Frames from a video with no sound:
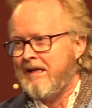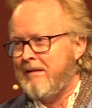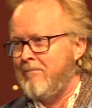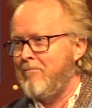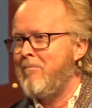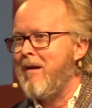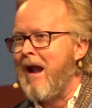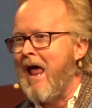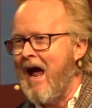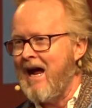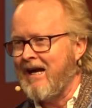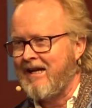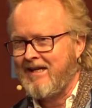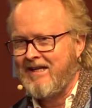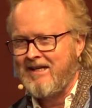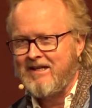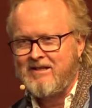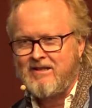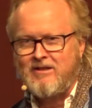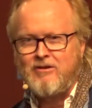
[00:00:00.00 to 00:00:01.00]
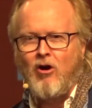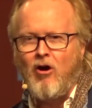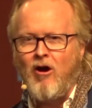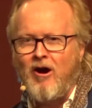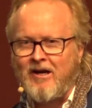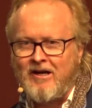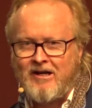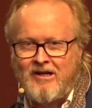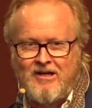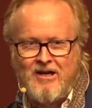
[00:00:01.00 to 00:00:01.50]
Black is
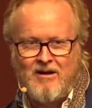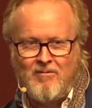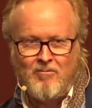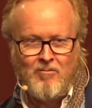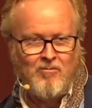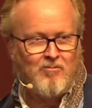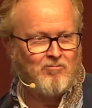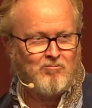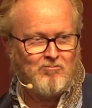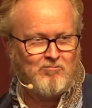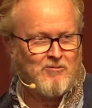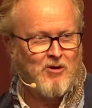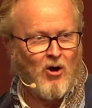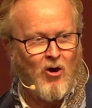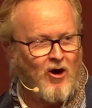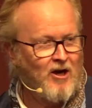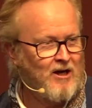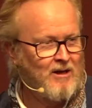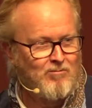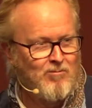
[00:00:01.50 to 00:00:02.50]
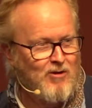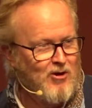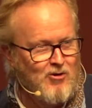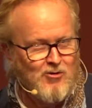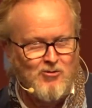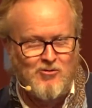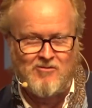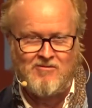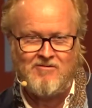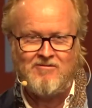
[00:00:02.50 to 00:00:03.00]
darker than dark
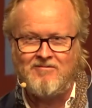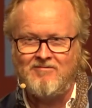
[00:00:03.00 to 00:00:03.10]
blue.